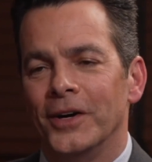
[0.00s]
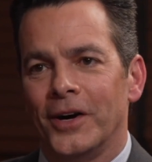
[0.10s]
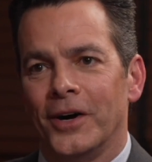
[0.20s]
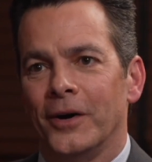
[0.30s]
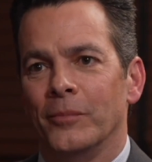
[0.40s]

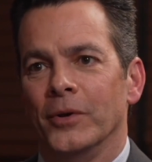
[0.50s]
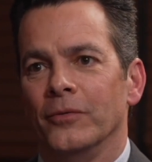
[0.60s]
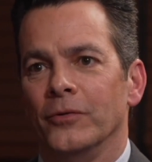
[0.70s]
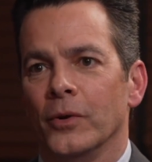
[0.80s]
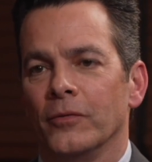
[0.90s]
Um,
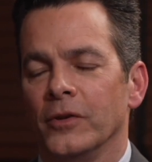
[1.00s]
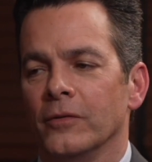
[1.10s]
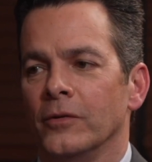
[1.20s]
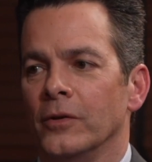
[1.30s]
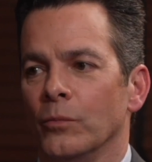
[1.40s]
if you have
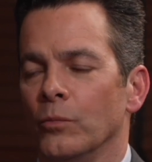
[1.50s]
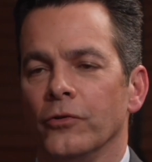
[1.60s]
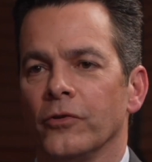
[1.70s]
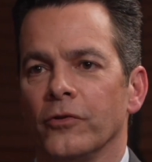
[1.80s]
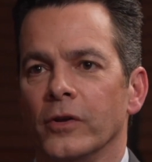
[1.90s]
given
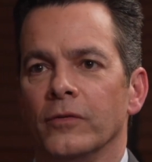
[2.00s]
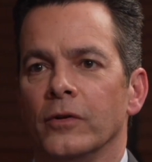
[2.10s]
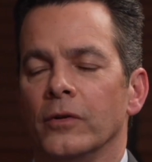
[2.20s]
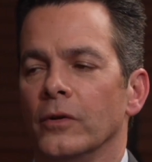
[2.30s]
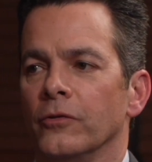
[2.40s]
just
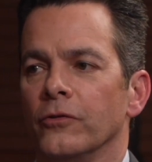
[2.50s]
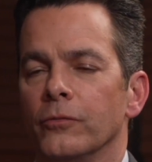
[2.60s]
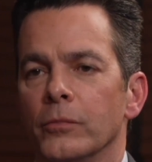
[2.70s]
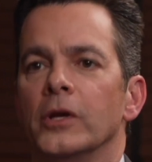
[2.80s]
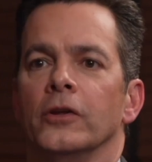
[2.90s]
even a
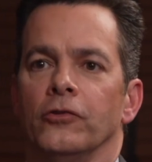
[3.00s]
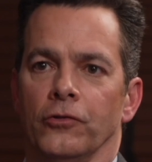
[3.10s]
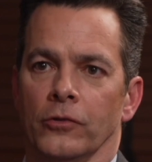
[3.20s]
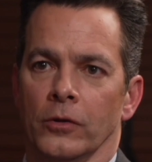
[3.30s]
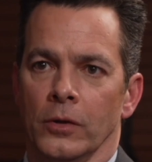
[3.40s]

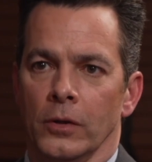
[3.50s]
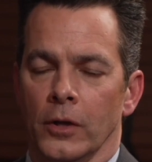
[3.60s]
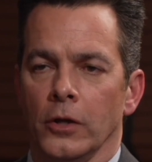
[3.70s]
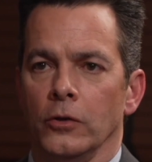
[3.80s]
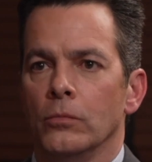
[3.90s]
smidge that you